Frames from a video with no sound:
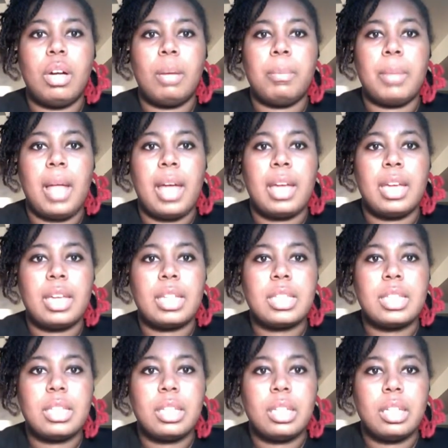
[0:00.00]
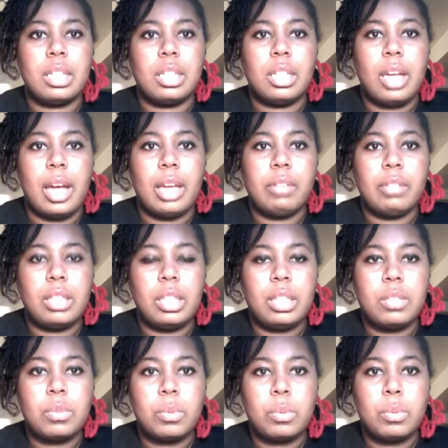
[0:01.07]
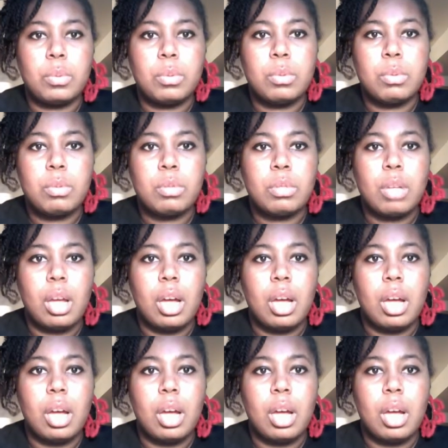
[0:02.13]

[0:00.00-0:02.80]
applying to Ivy League schools,